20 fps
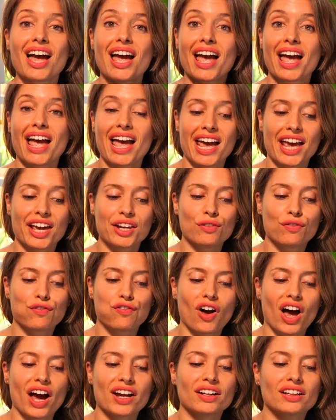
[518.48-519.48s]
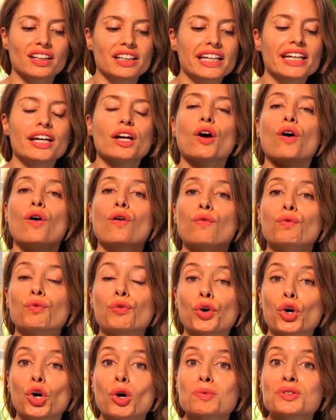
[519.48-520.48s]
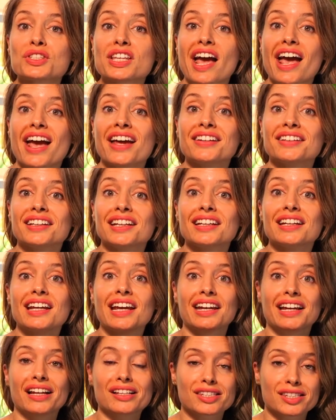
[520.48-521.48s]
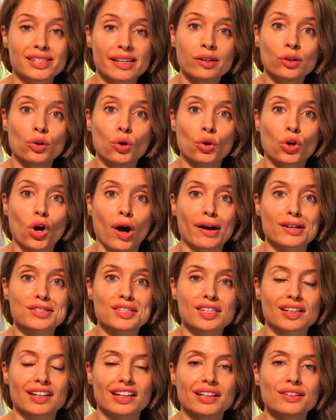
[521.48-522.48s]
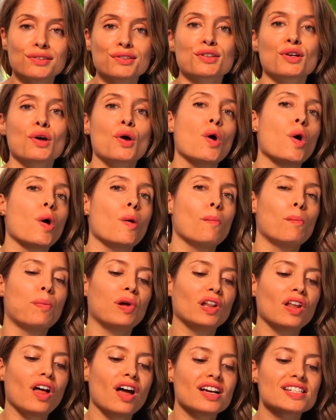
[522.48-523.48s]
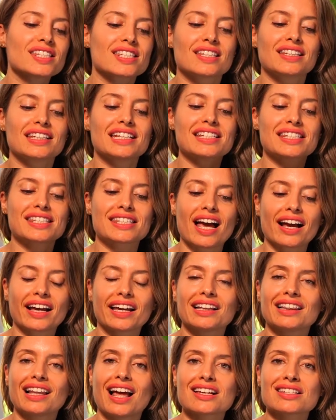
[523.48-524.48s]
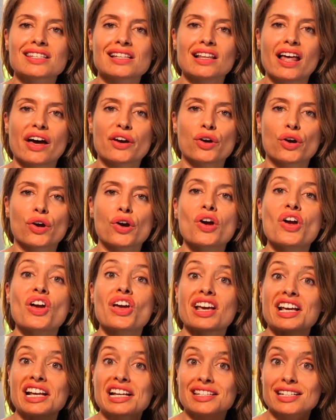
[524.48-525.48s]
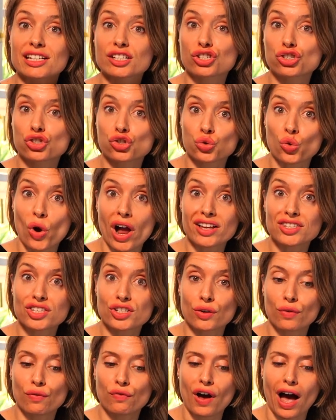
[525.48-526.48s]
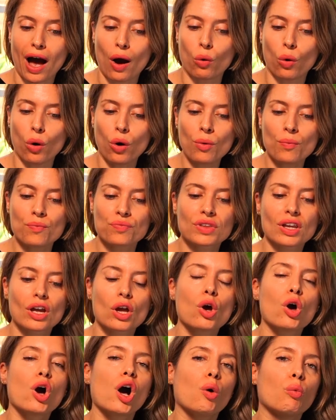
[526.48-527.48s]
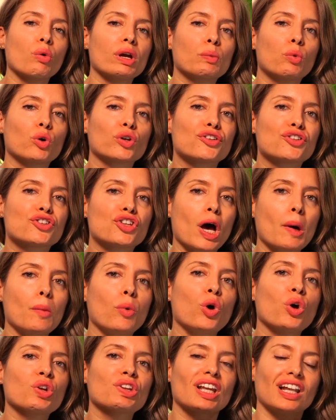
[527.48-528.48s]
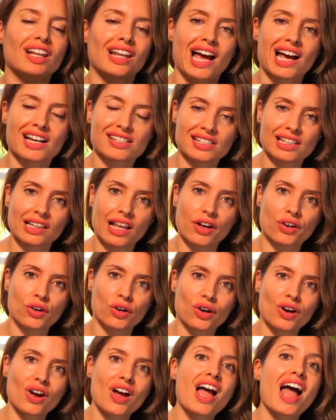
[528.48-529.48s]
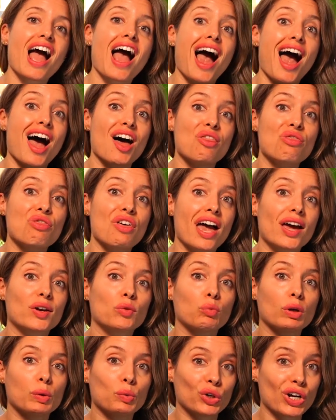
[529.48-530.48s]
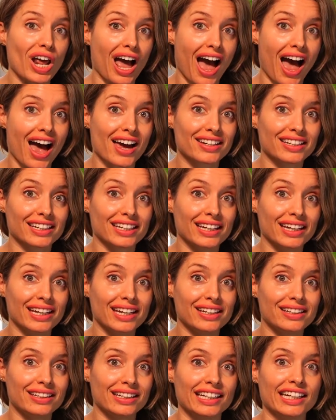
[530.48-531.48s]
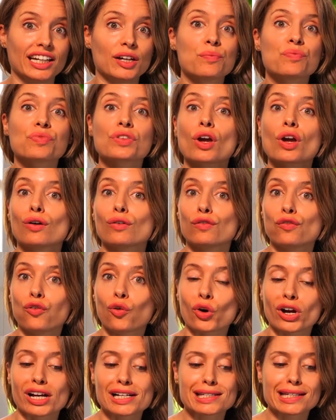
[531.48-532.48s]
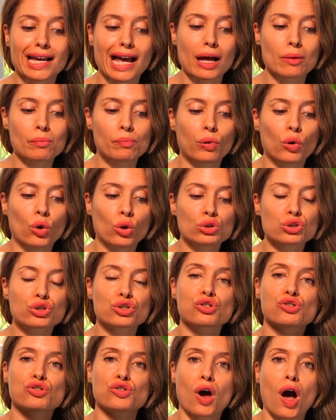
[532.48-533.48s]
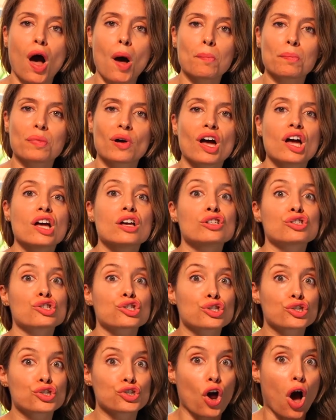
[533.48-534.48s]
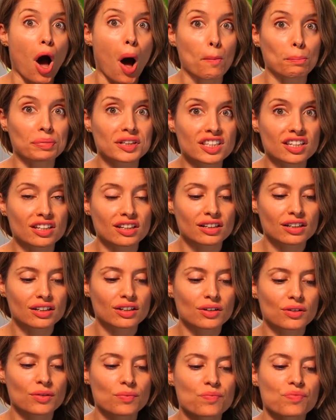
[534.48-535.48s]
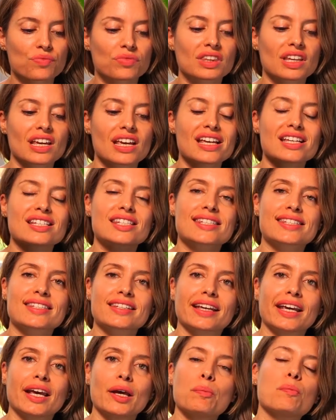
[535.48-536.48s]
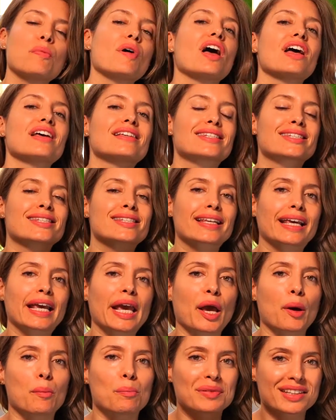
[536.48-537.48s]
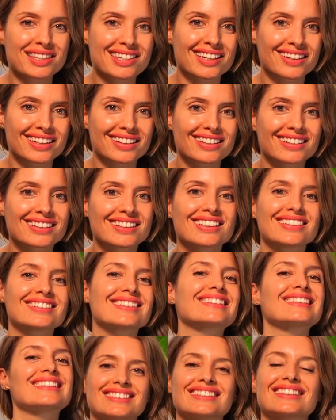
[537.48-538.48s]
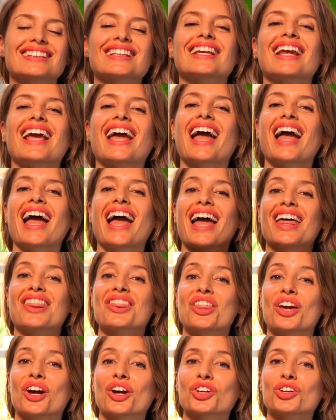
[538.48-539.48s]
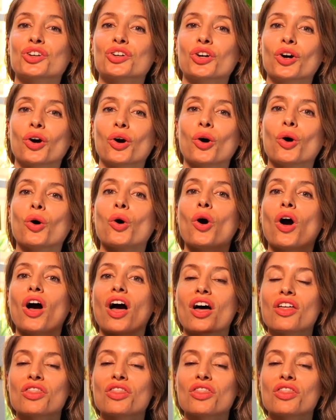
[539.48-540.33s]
And finally, verbs ending in a single consonant plus the second last letter is a stressed vowel. We would double the last letter and then we would add ed. For example, stop, stopped, skip, skipped. And there you go.